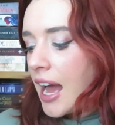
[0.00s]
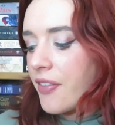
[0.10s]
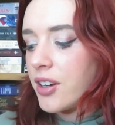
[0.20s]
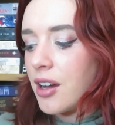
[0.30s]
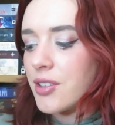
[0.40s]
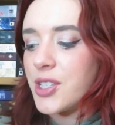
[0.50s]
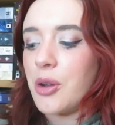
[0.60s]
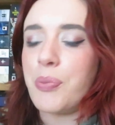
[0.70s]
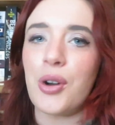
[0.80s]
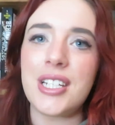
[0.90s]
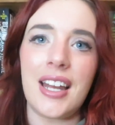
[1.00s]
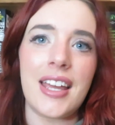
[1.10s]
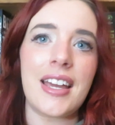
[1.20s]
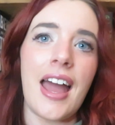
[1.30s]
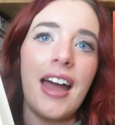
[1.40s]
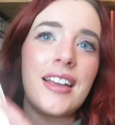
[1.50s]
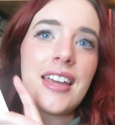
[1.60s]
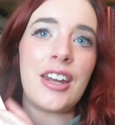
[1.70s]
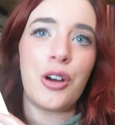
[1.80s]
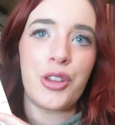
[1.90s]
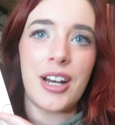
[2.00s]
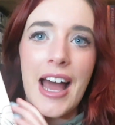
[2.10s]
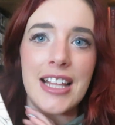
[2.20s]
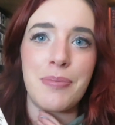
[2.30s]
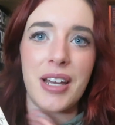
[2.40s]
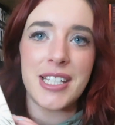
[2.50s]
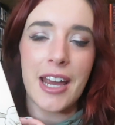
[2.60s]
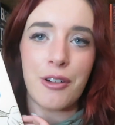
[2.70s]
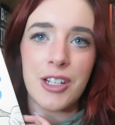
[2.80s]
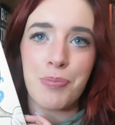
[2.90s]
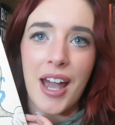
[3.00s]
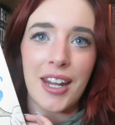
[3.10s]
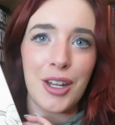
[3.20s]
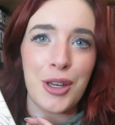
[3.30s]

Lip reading: And then also books like In Other Lands by Sarah Rhys Brennan,